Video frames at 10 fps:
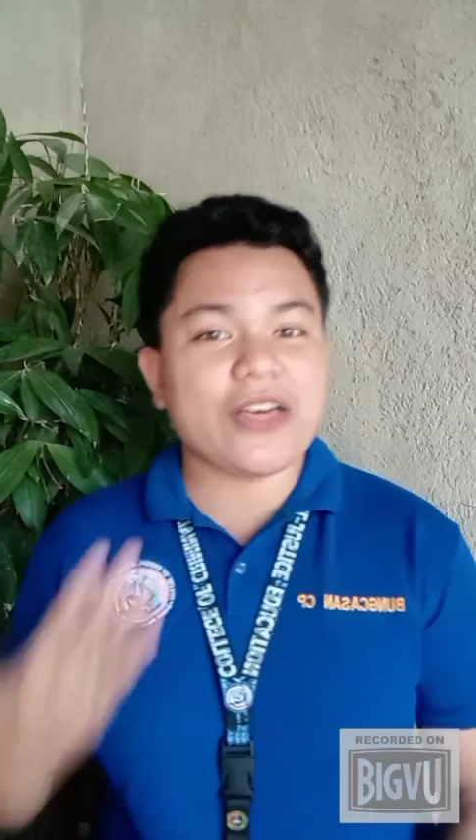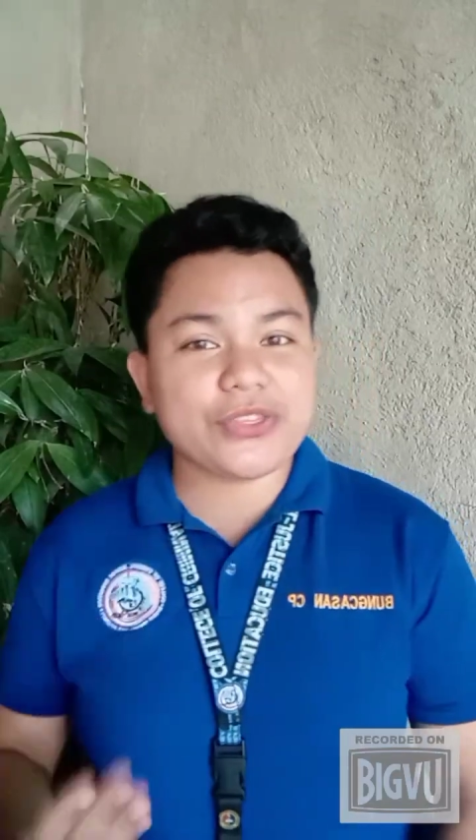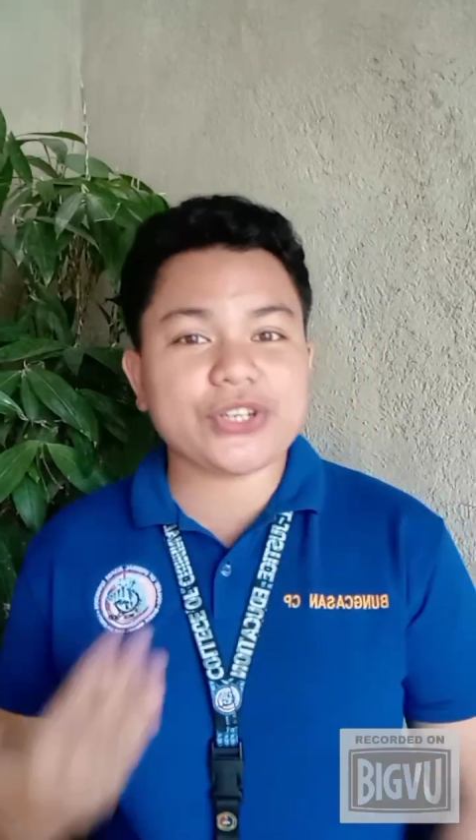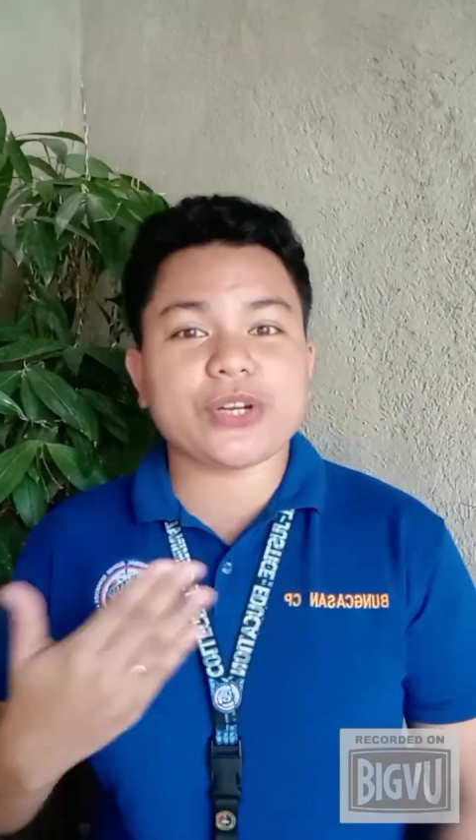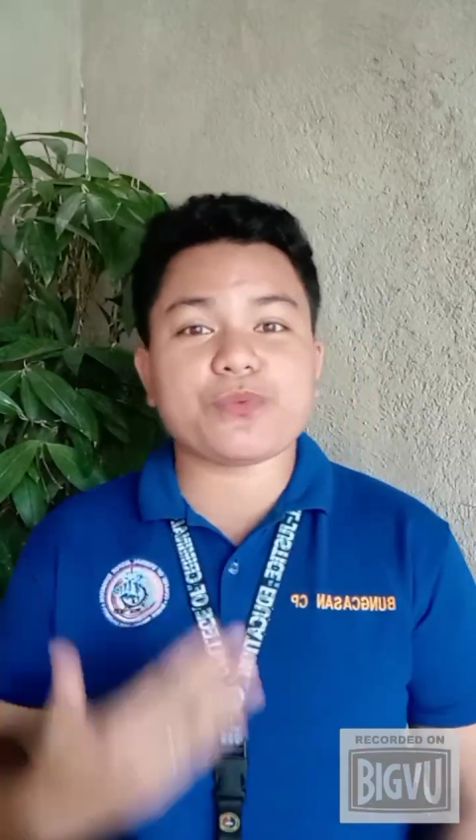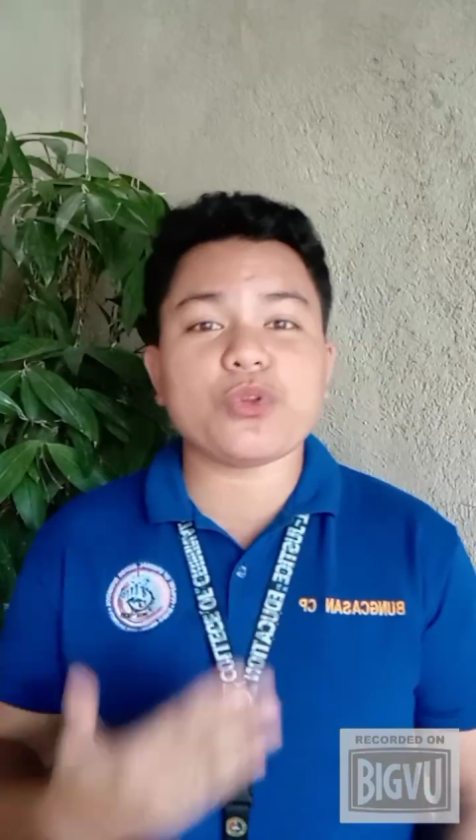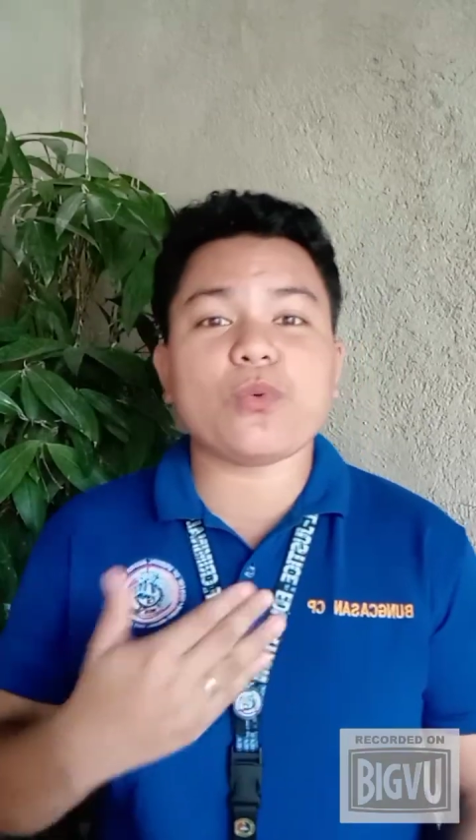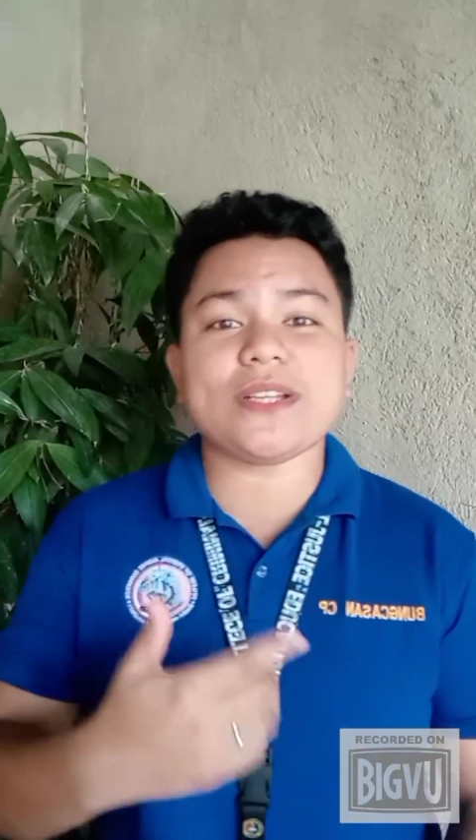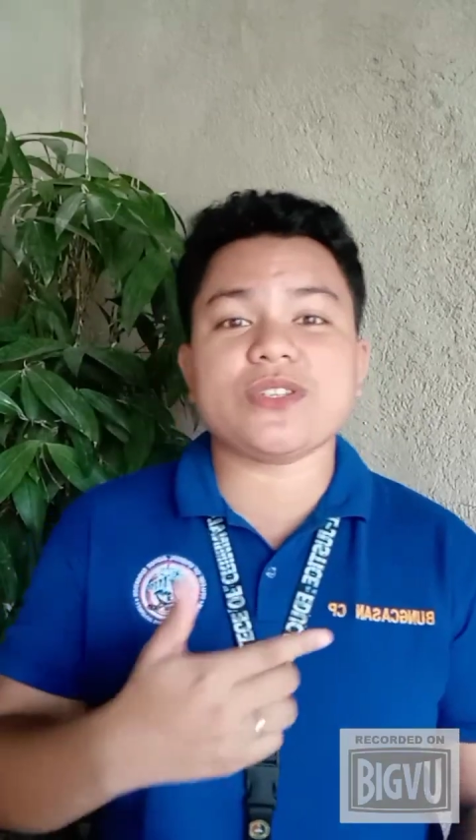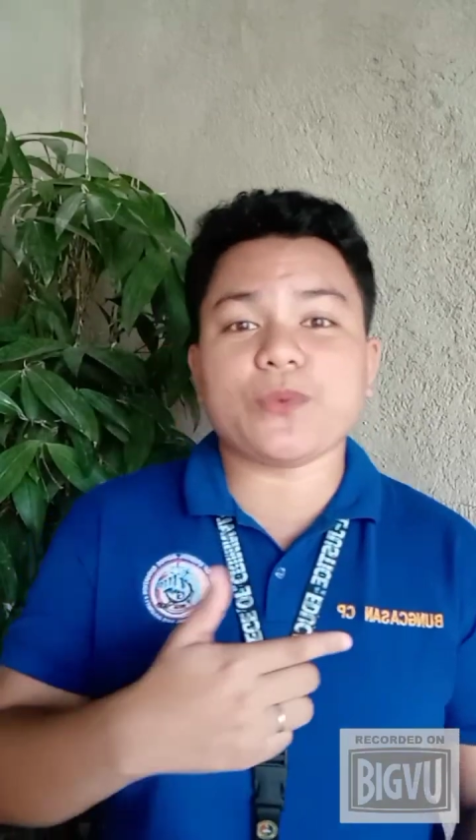Under the
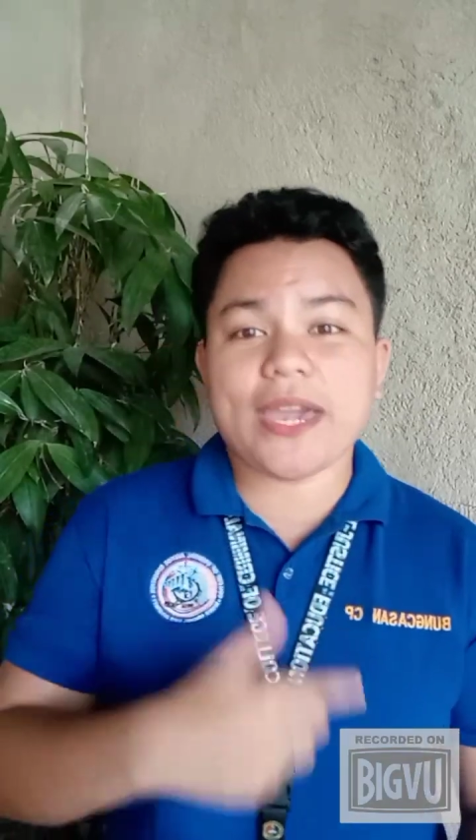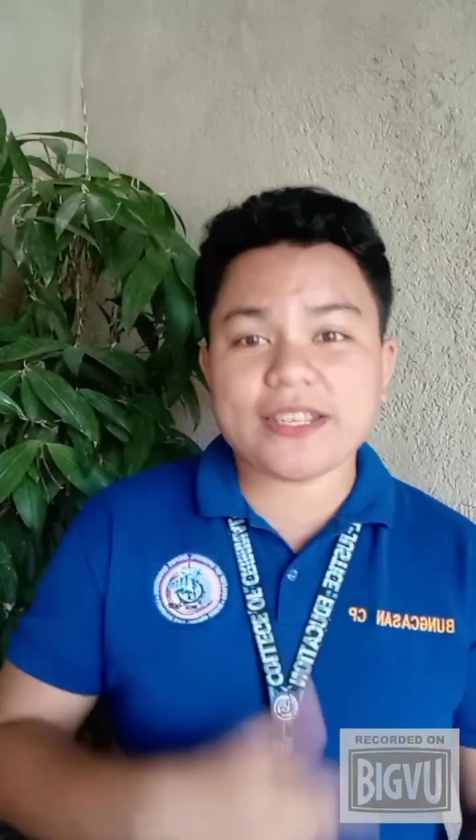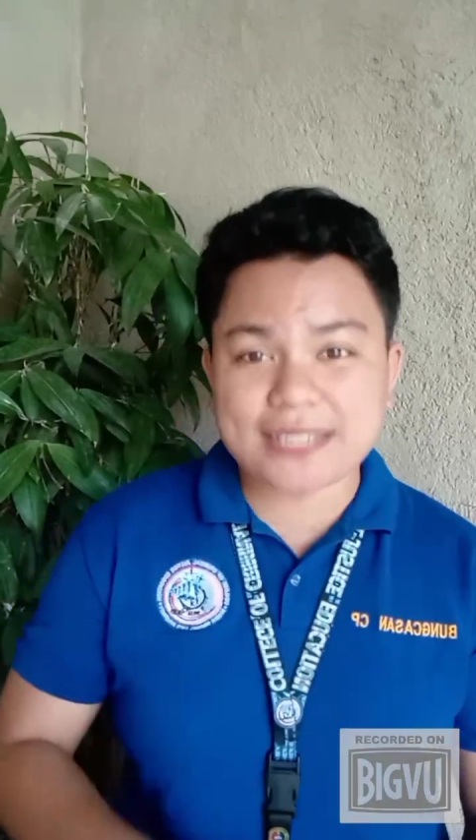Rule 128,